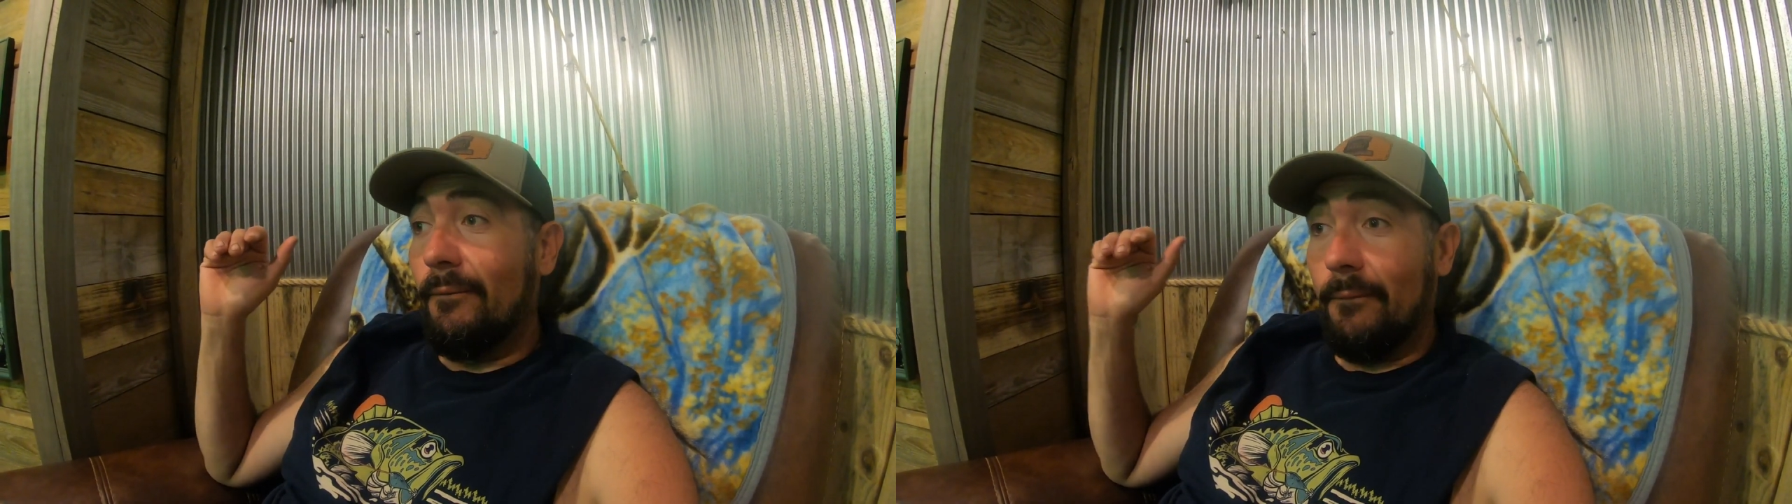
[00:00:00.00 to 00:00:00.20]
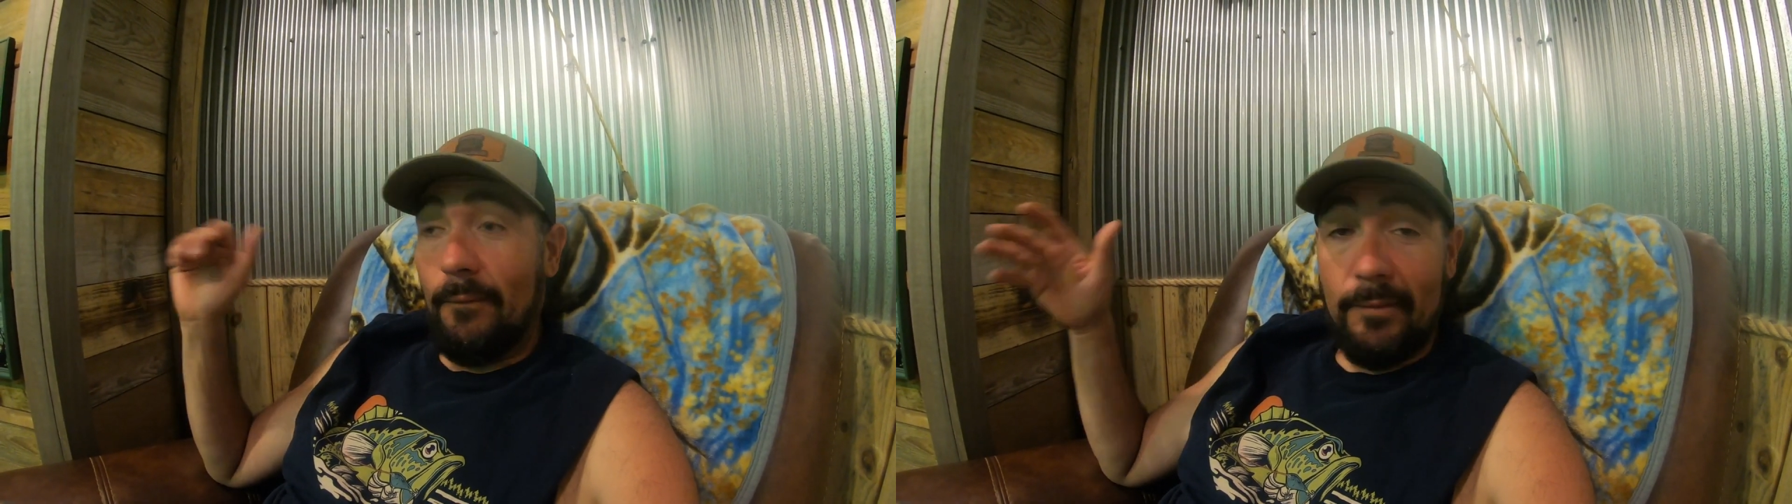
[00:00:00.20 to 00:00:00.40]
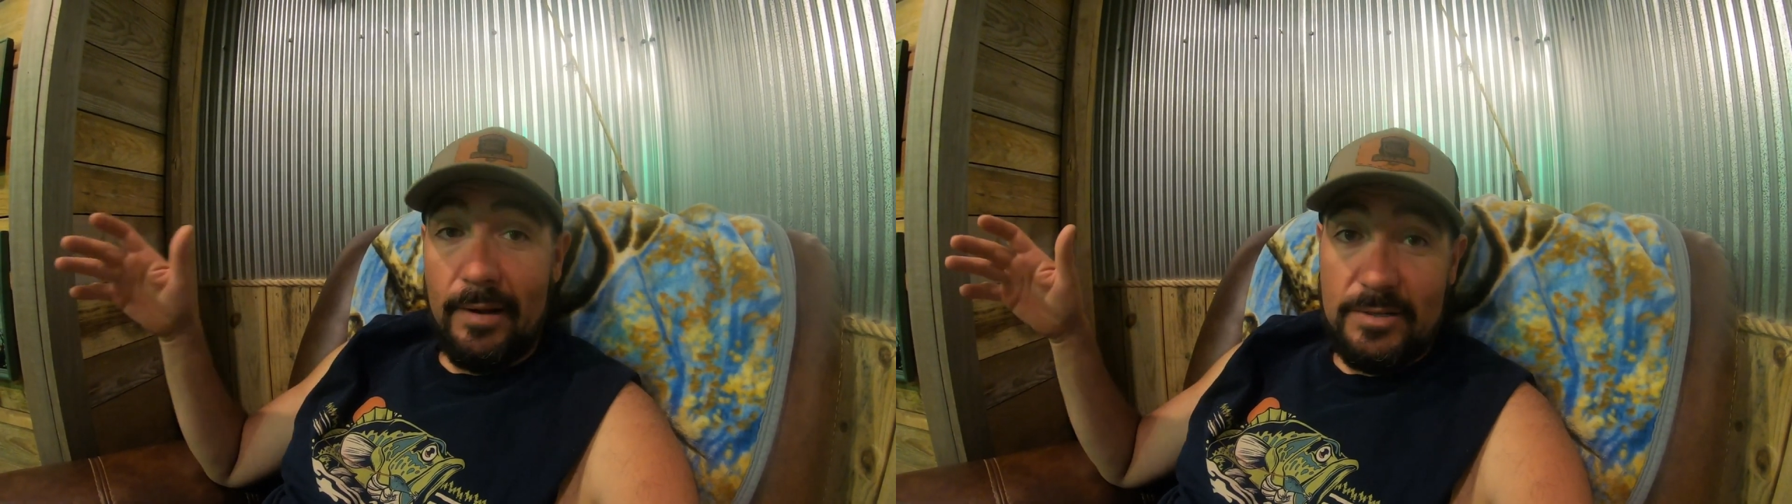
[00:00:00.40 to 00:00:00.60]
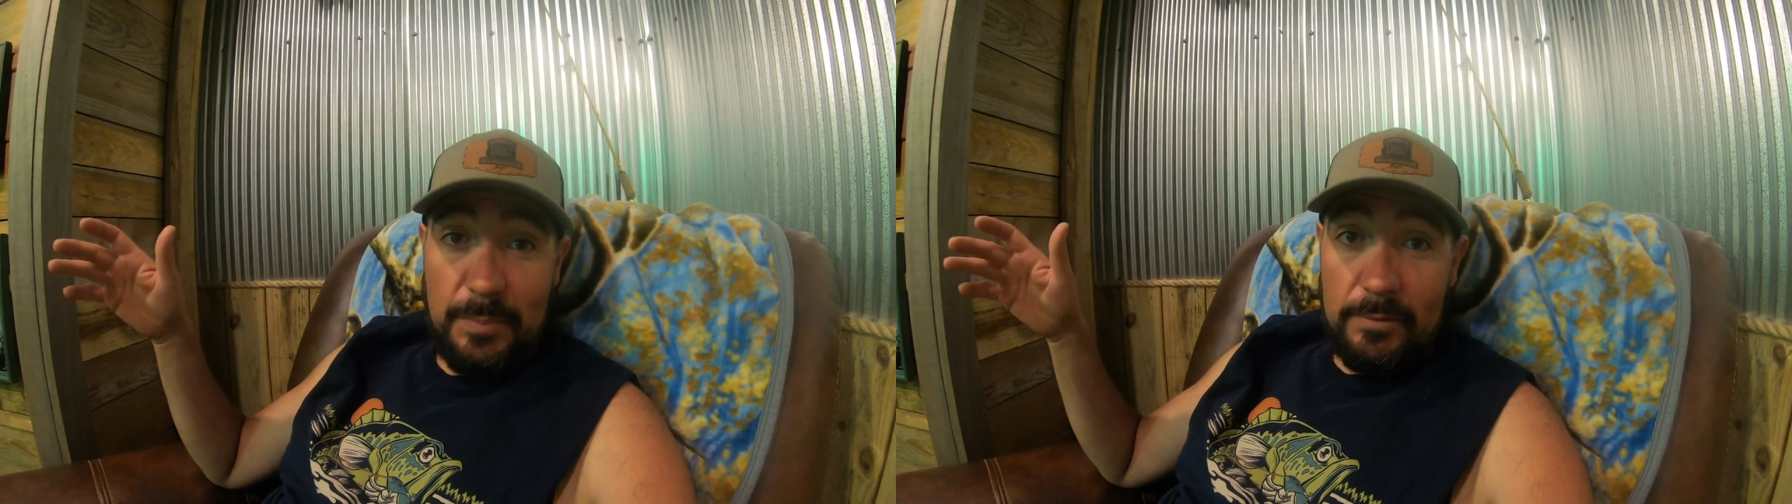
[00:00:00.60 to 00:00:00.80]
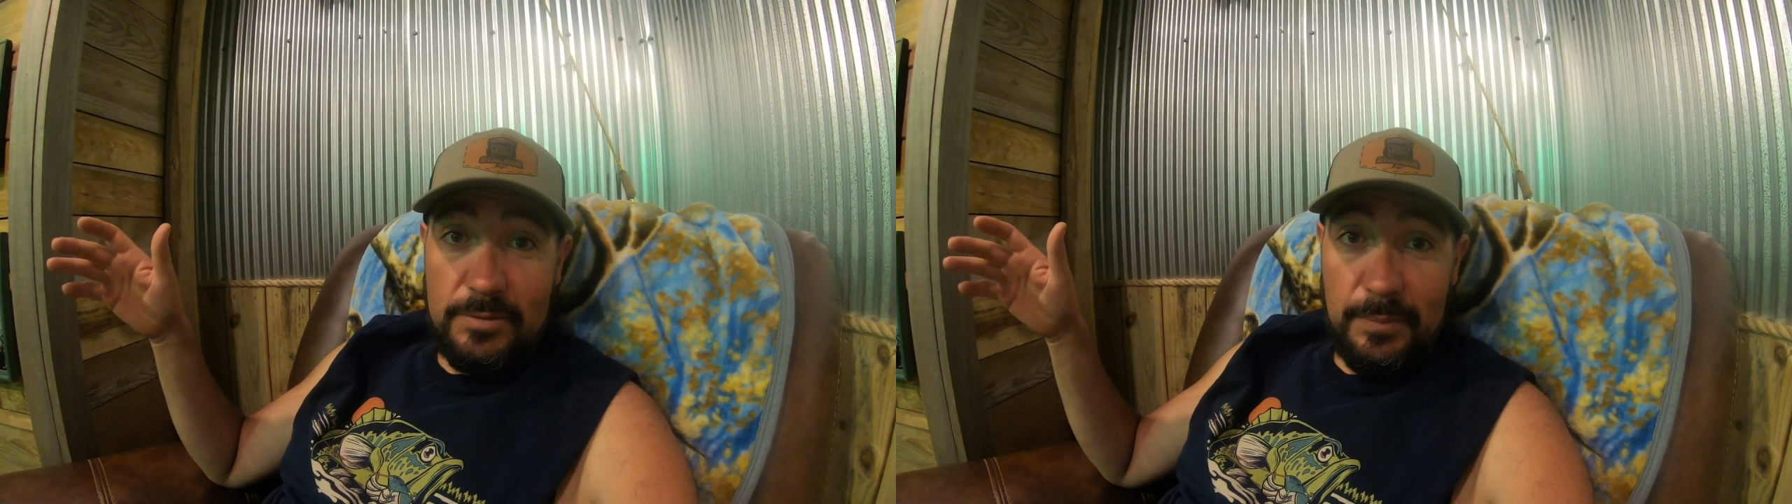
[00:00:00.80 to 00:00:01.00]
we're not
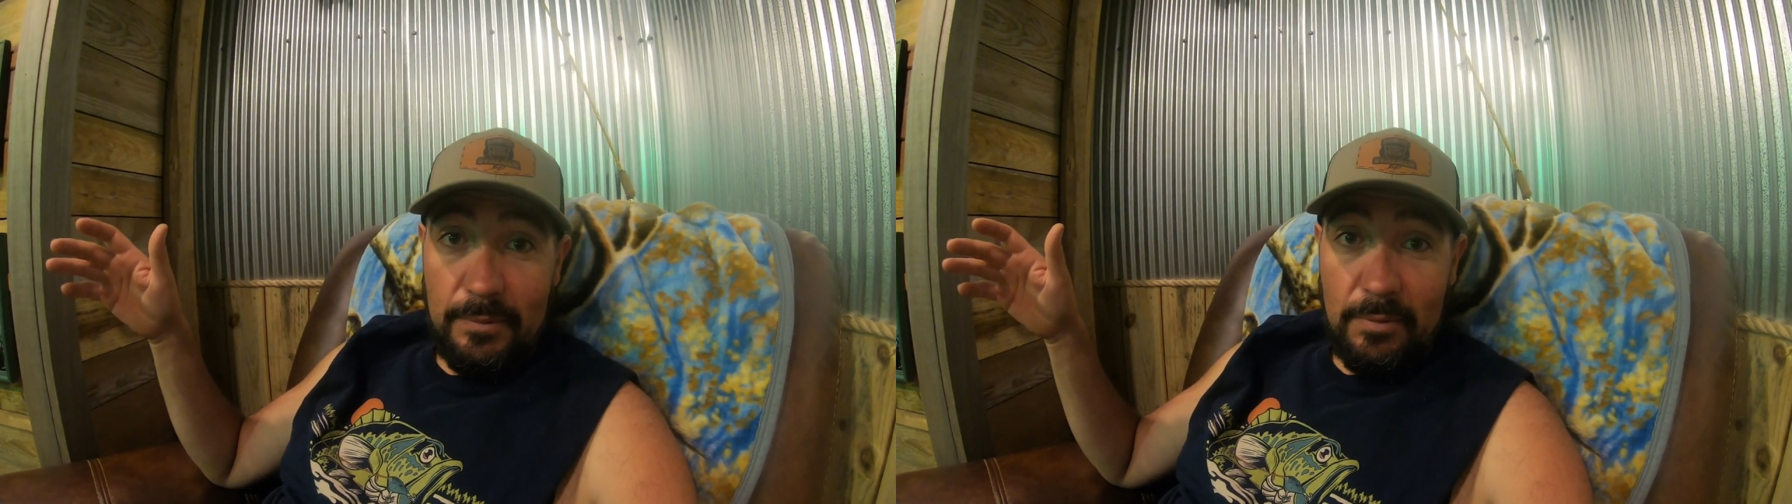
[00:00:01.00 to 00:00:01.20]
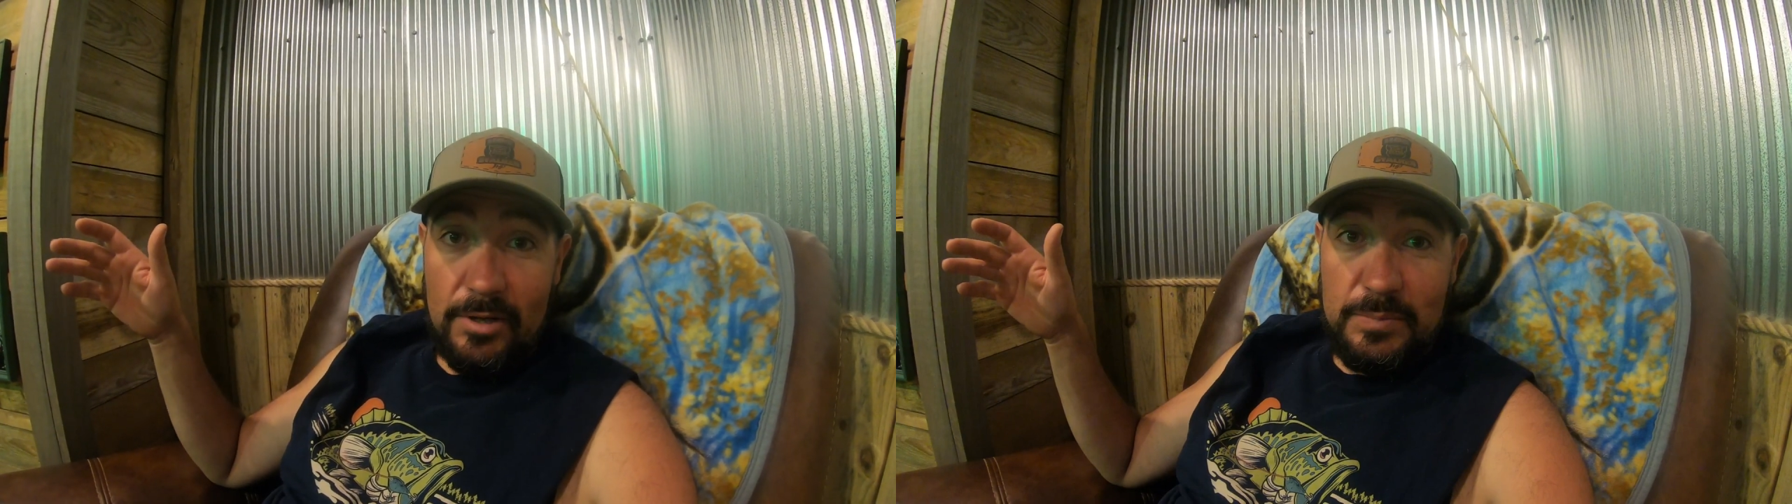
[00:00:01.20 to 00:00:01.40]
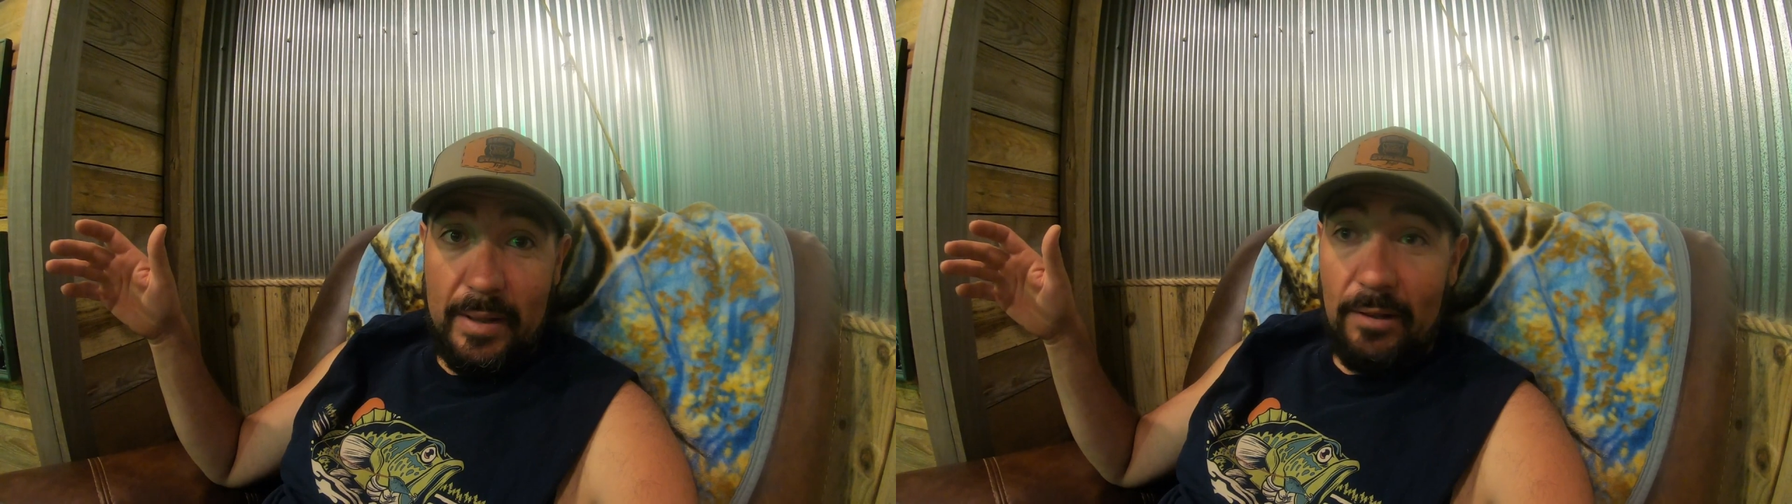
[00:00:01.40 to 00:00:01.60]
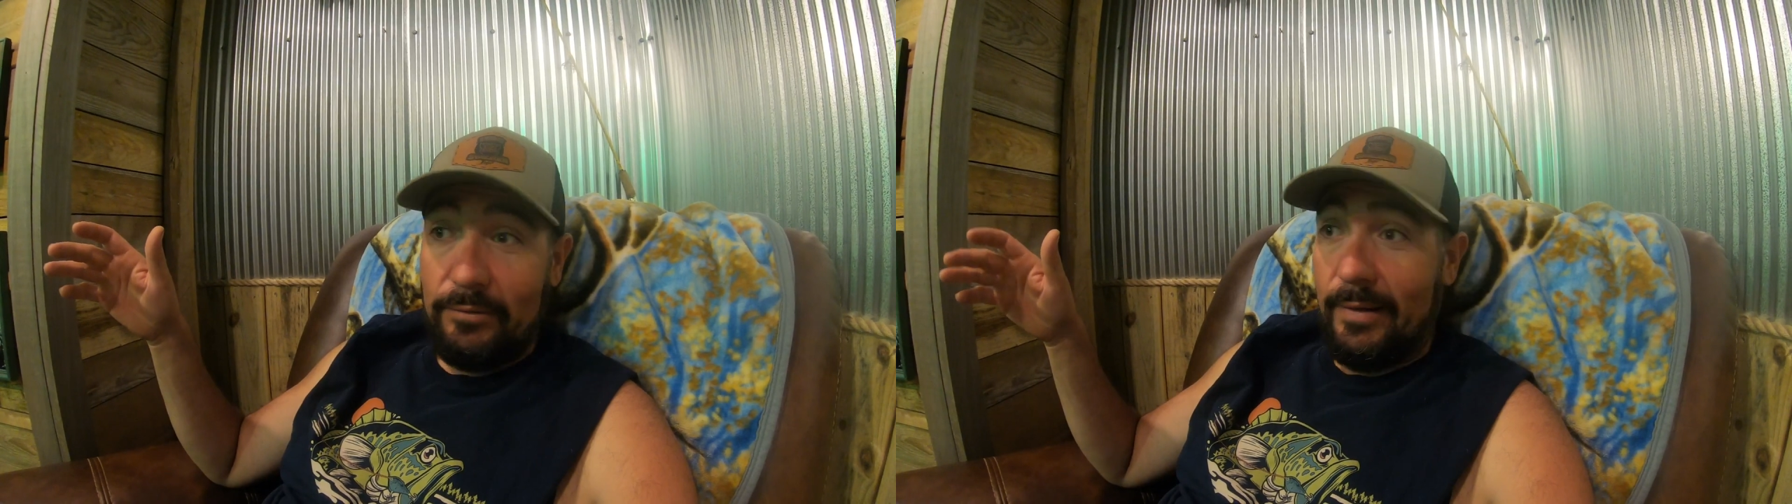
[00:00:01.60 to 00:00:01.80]
supposed to put brush piles